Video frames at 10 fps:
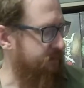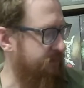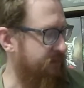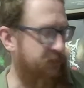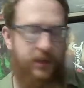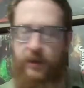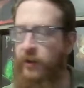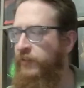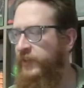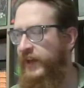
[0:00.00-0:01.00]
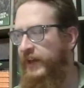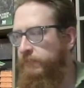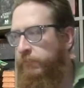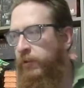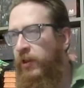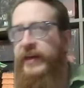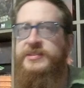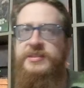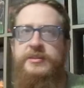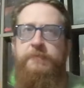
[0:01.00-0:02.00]
But all of that,
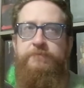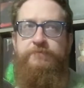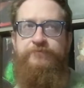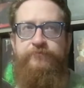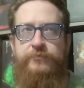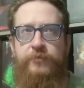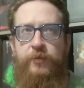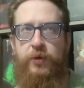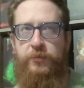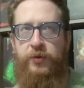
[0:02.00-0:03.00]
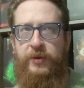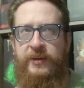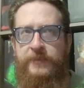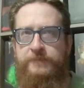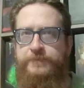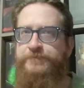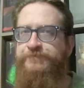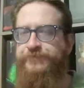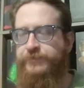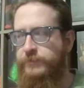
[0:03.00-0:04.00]
plus one more here,
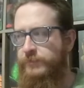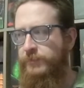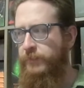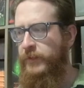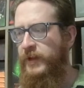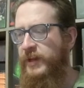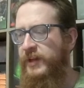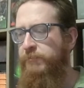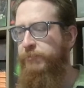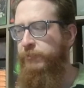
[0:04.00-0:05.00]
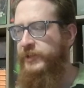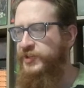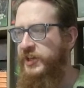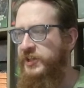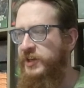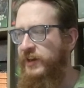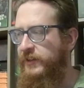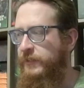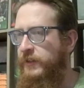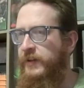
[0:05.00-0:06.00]
came pre-Gen Con.
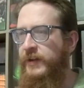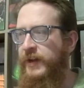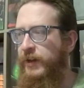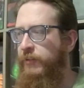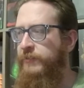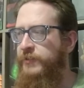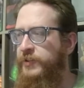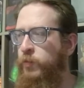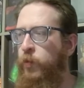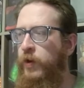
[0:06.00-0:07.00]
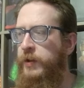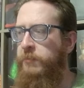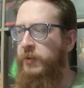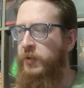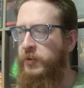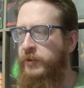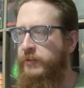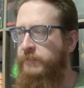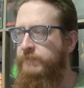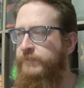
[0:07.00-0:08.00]
However, the one more,
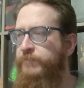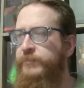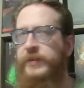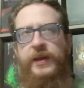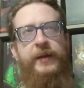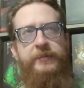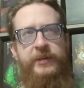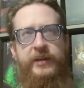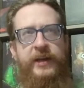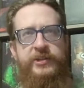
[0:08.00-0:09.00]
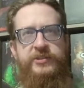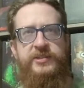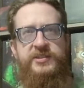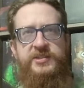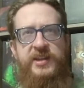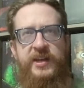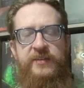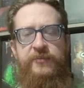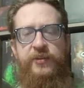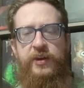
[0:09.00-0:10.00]
I'm going to actually
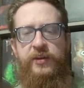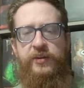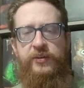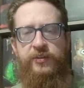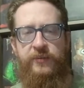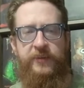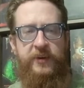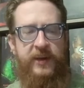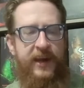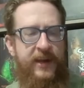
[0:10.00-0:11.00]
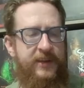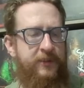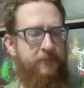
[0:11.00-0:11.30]
save to the very end.